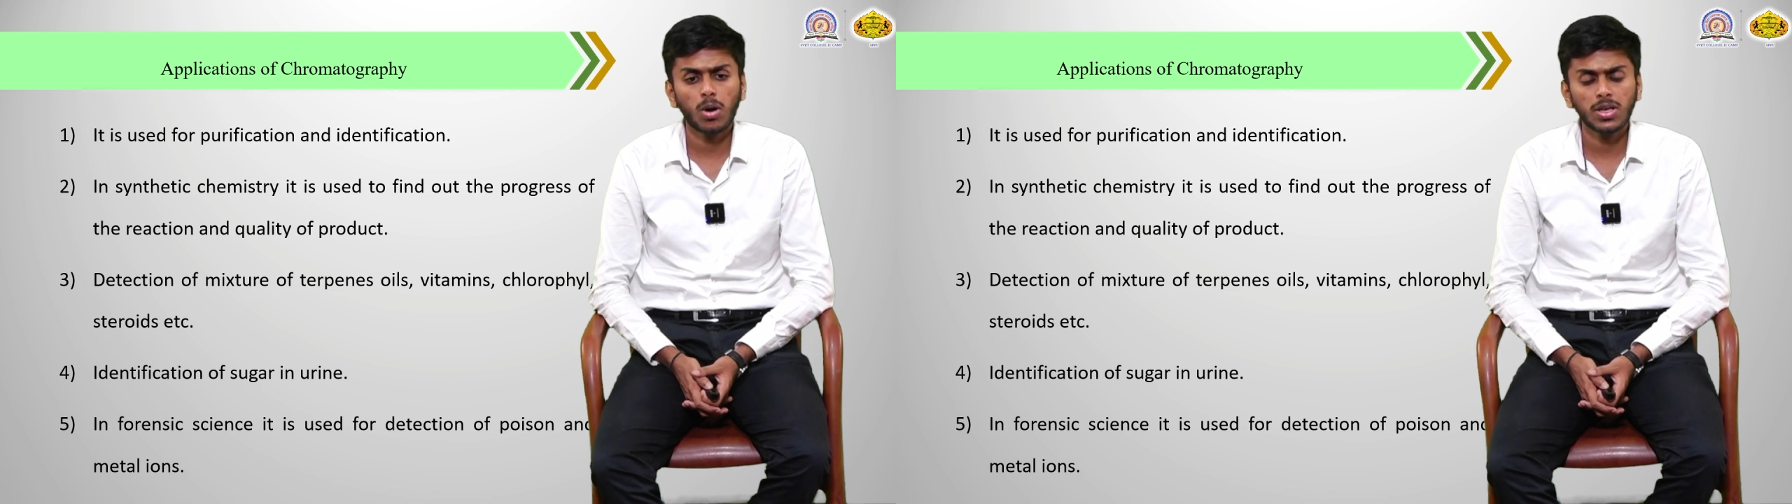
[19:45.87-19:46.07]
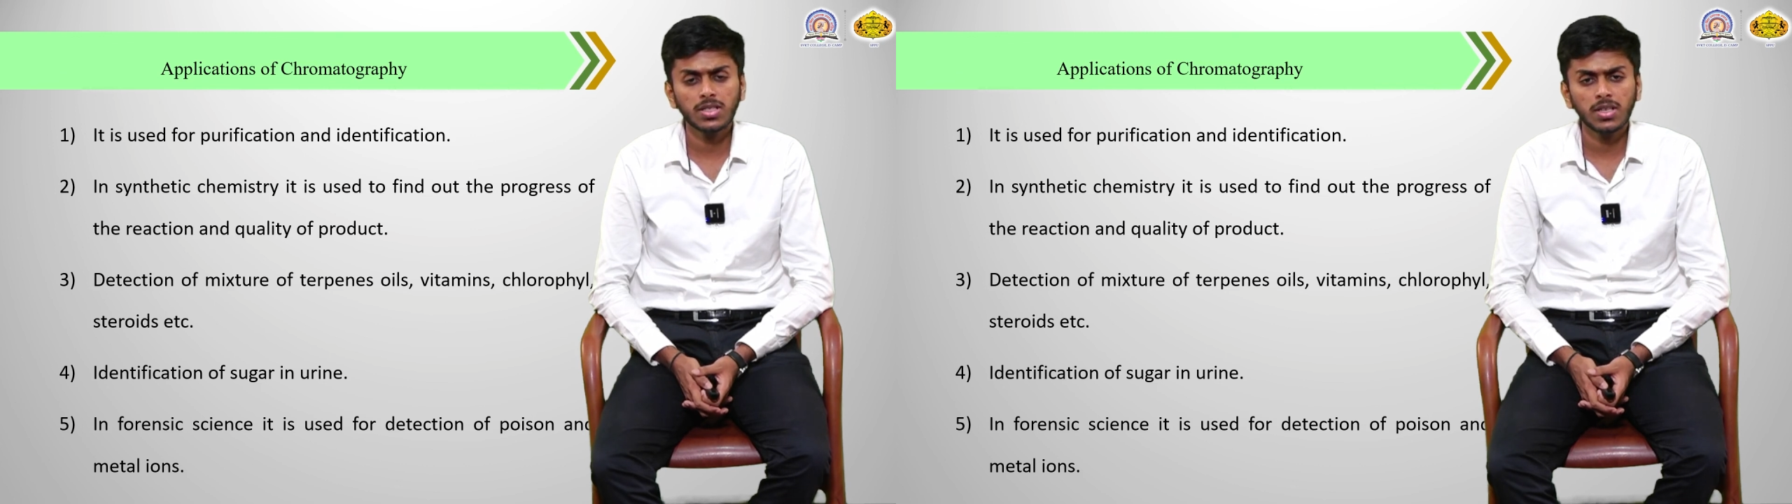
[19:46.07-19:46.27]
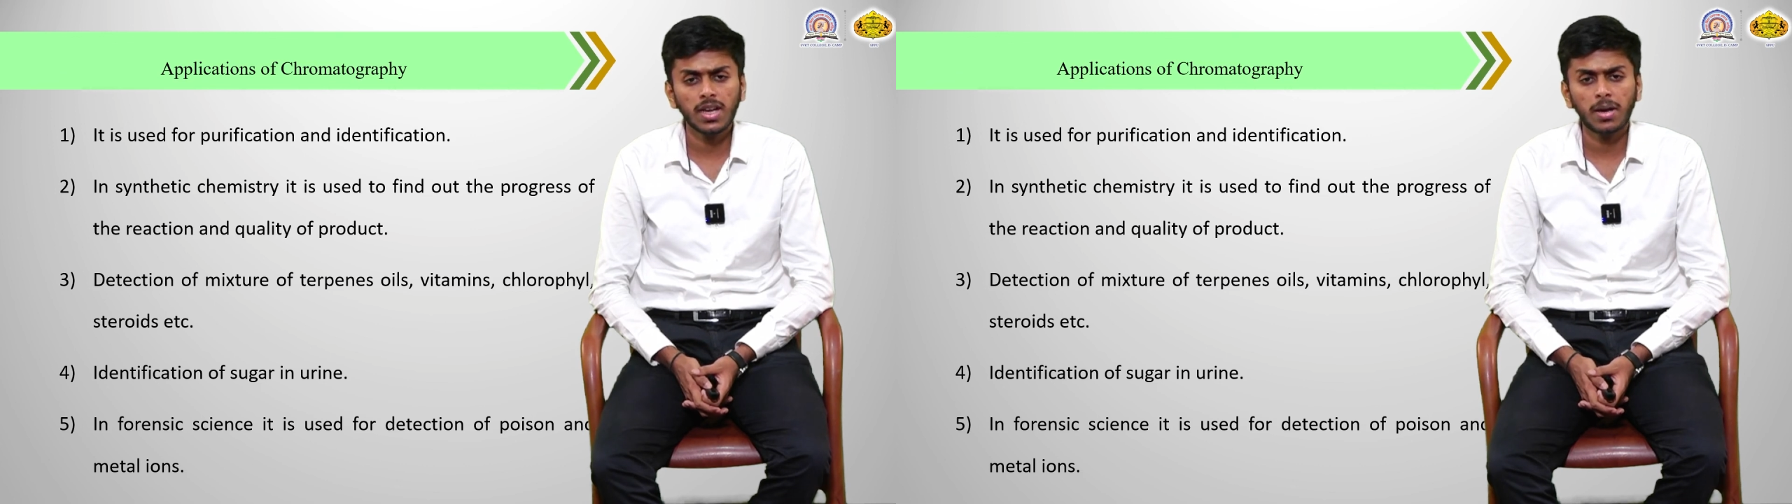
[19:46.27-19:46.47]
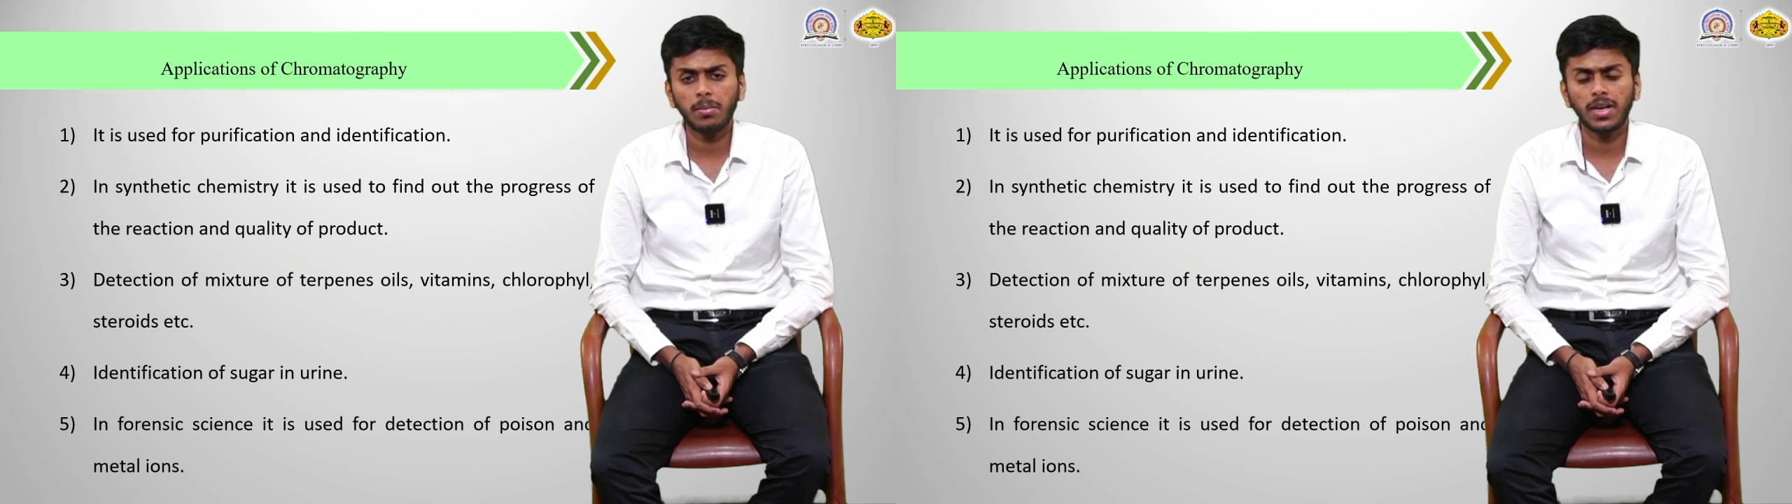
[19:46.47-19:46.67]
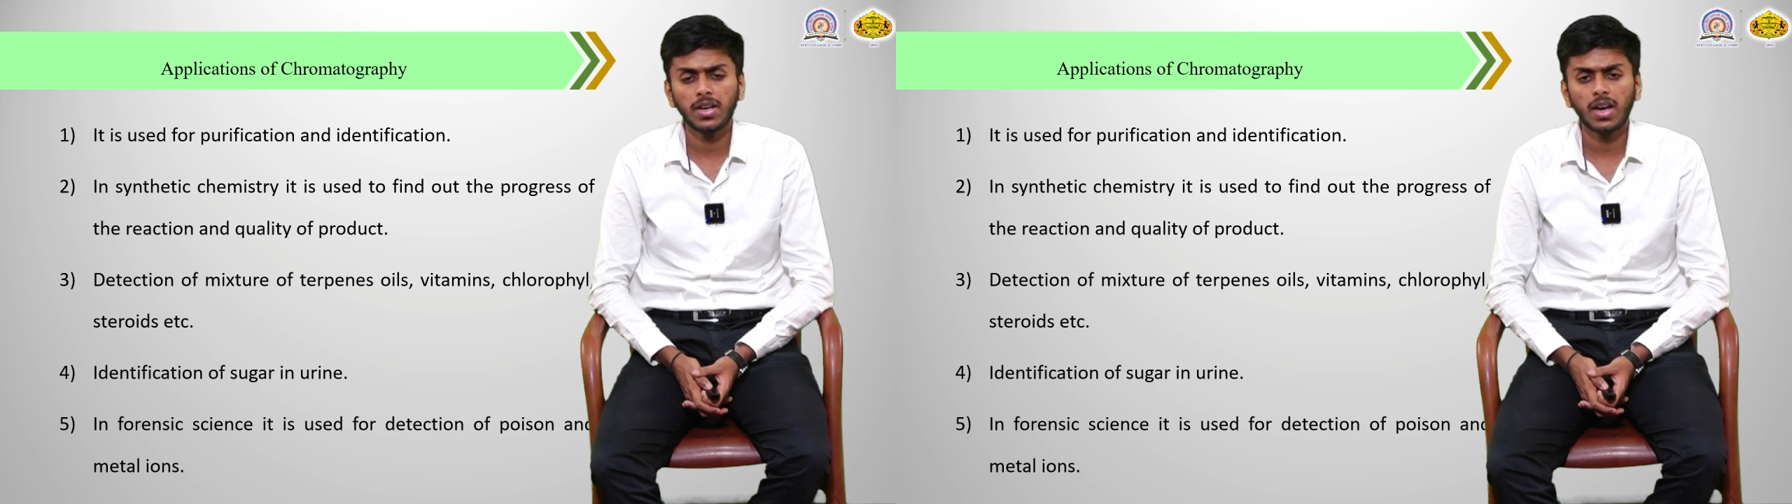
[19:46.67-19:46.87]
poison
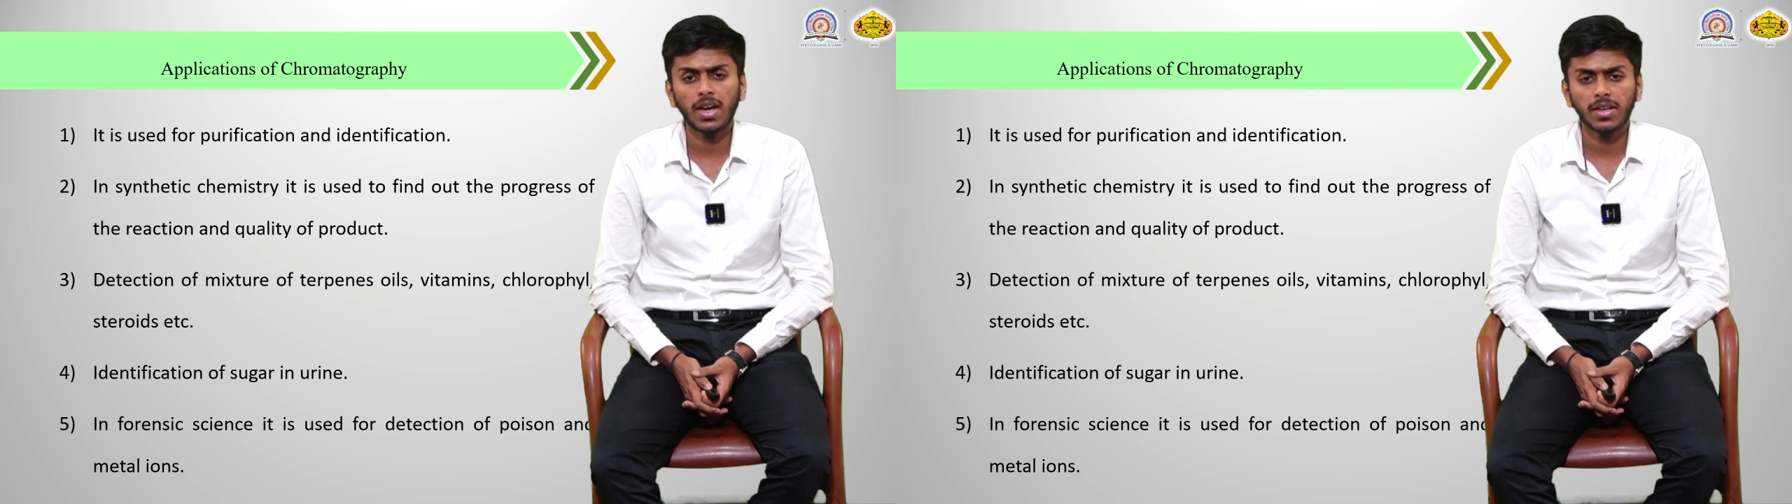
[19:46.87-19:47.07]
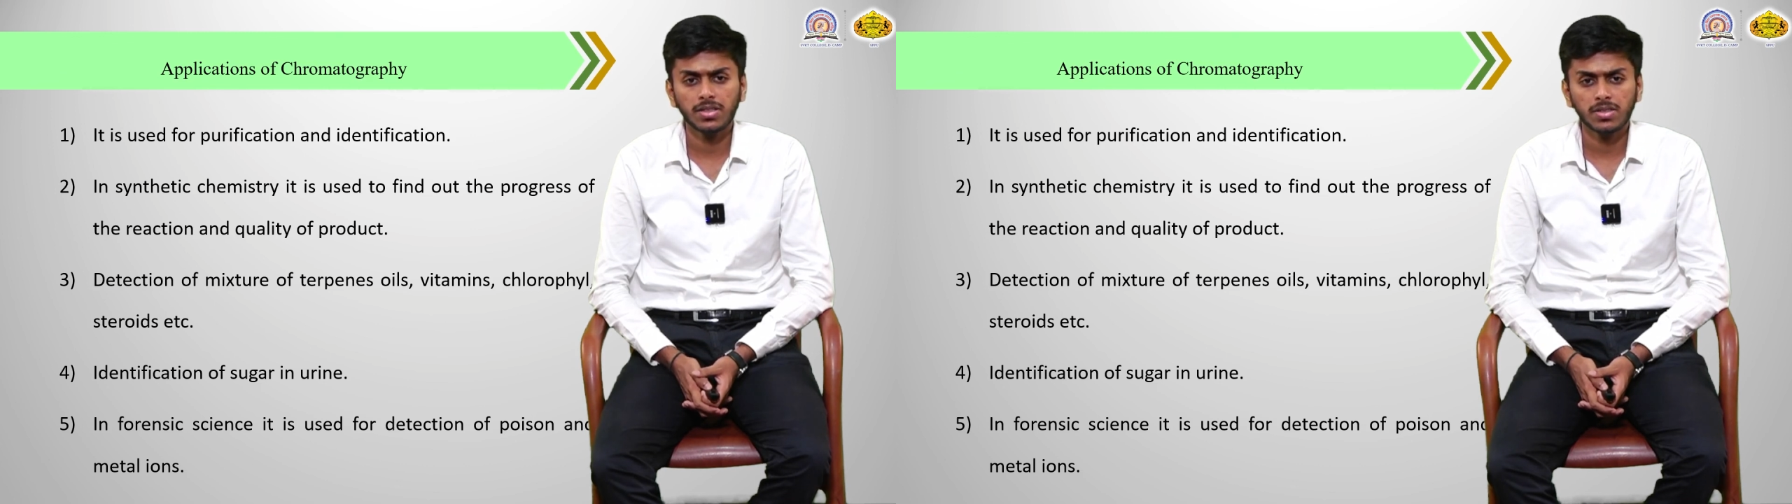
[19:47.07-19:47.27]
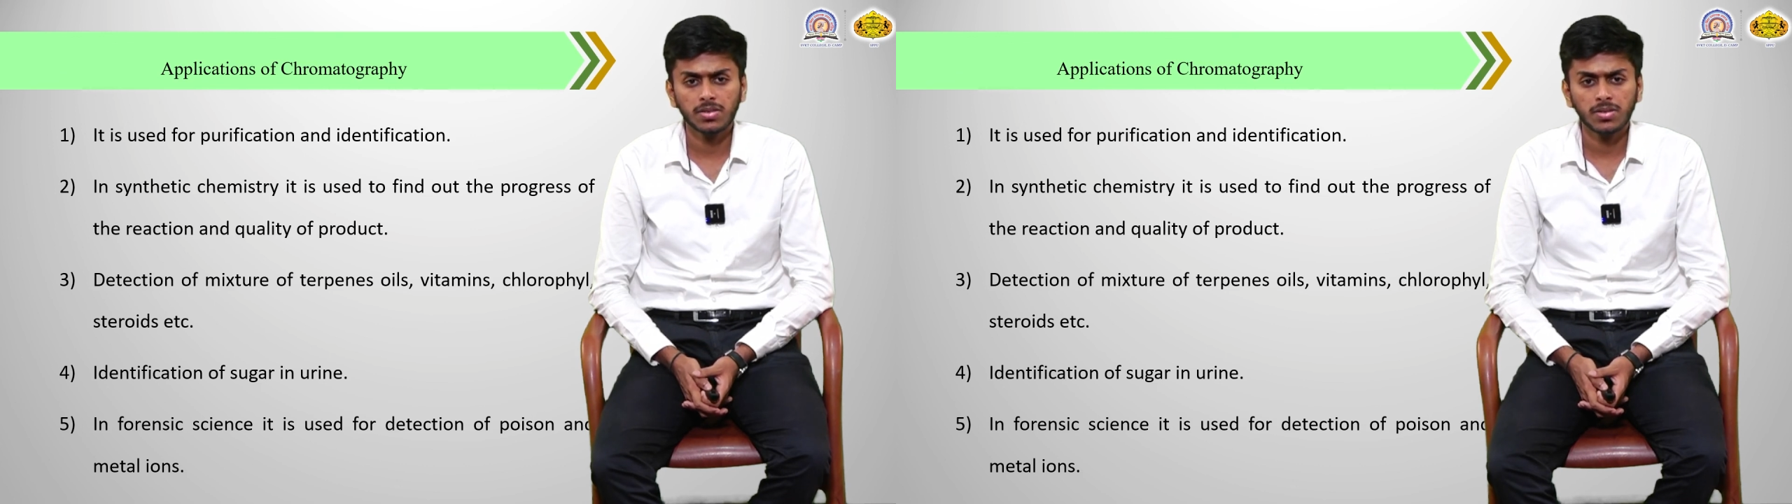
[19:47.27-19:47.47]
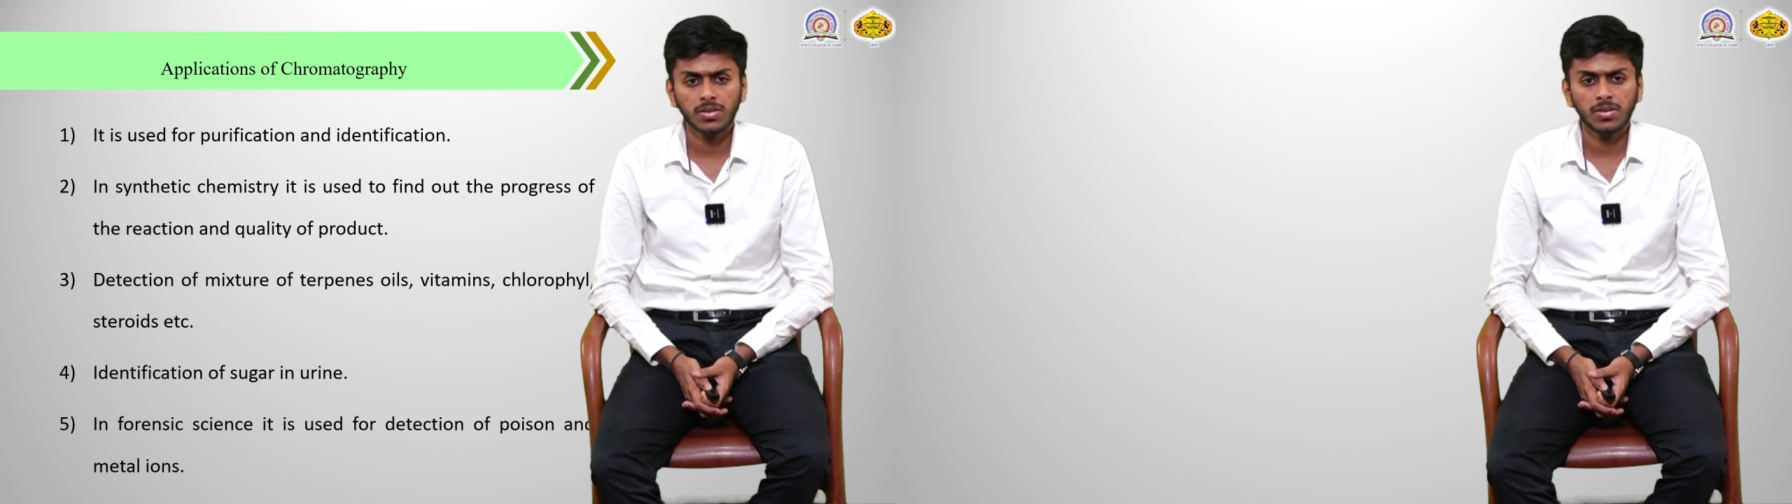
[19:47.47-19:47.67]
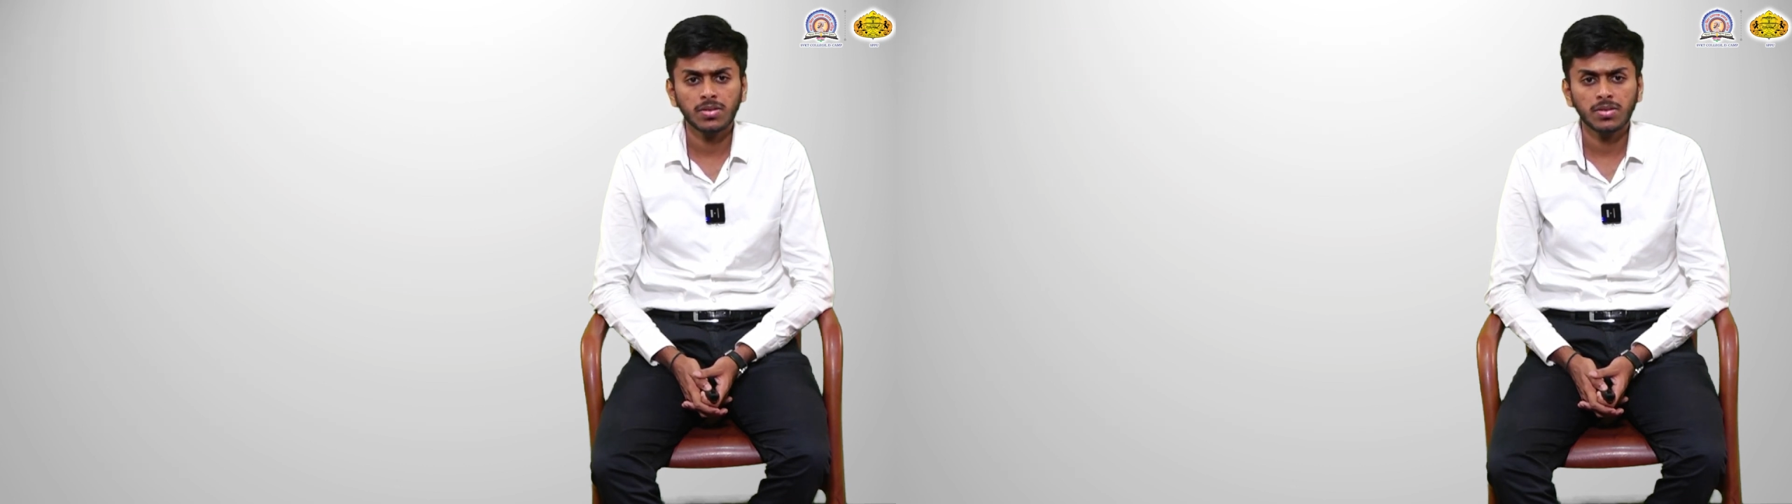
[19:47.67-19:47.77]
and metal ions.